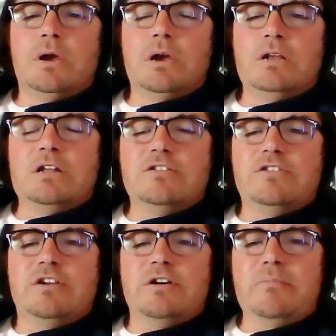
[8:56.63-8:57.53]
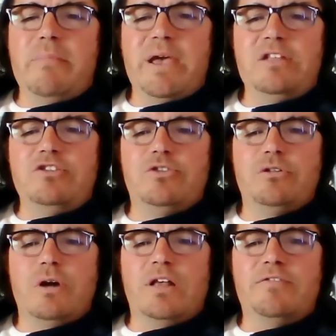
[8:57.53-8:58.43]
In the third main
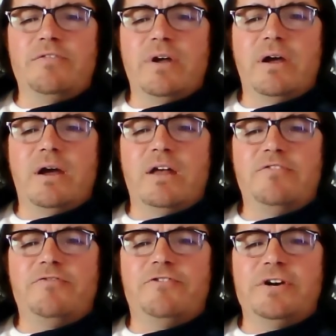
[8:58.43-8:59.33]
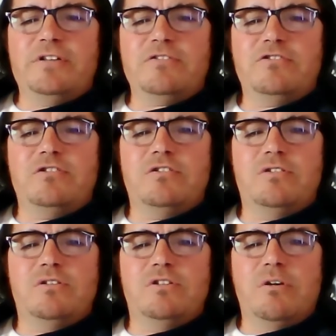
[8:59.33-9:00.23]
tour and first
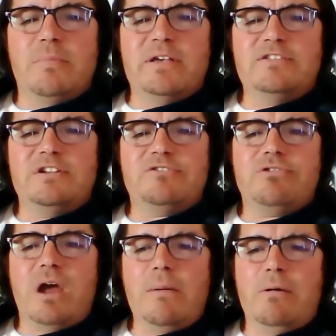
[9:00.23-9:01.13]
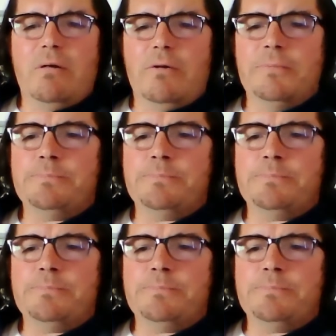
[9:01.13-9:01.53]
domestic travel.